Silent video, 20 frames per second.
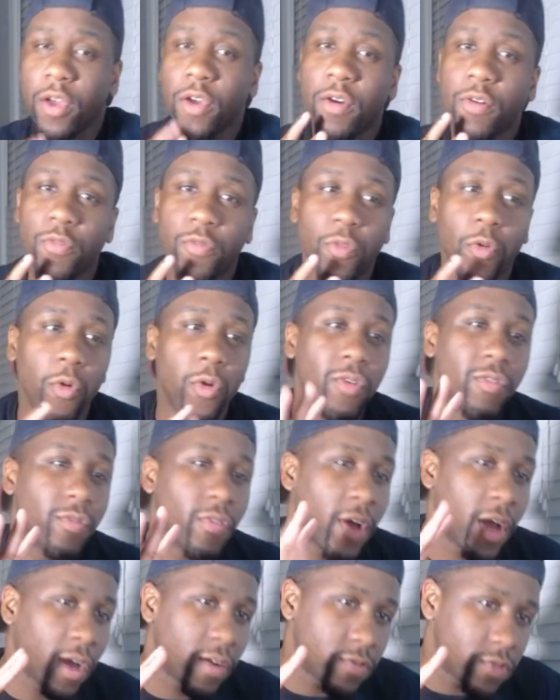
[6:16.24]
four
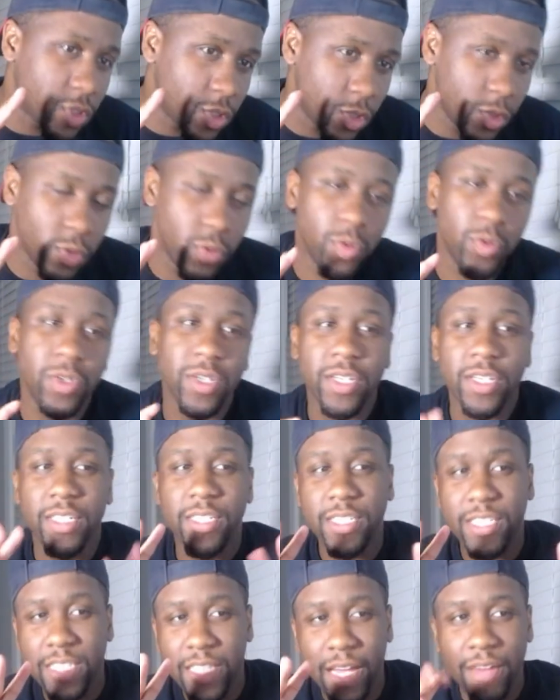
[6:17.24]
five two,
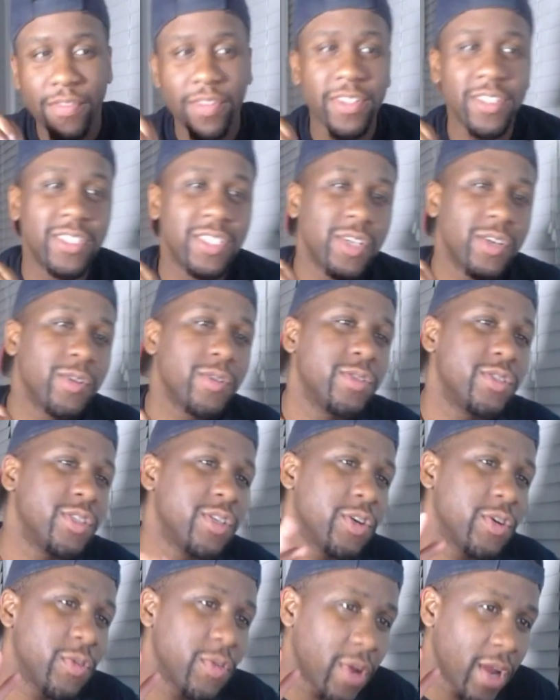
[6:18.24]
seven zero
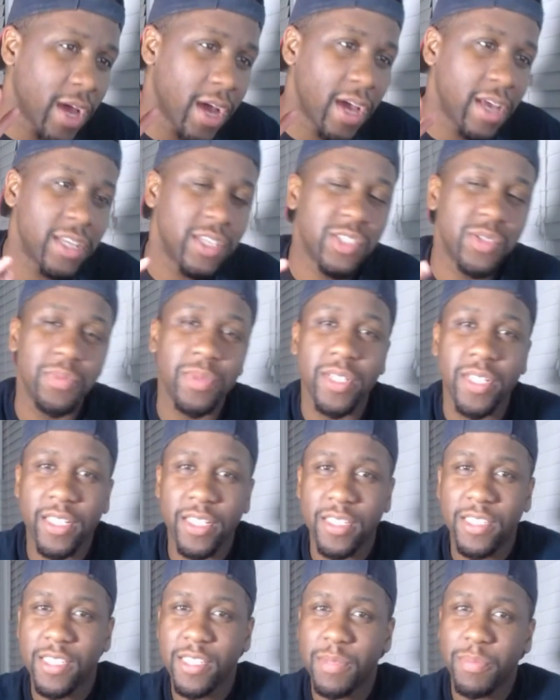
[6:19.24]
zero nine. It's me, D
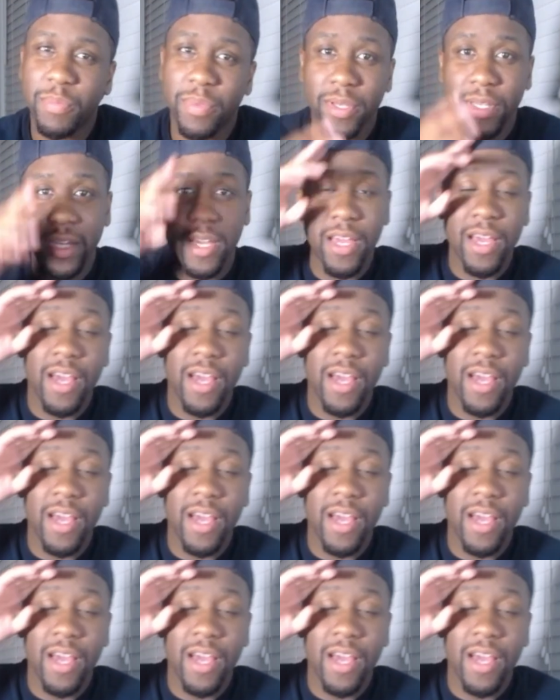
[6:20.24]
T B.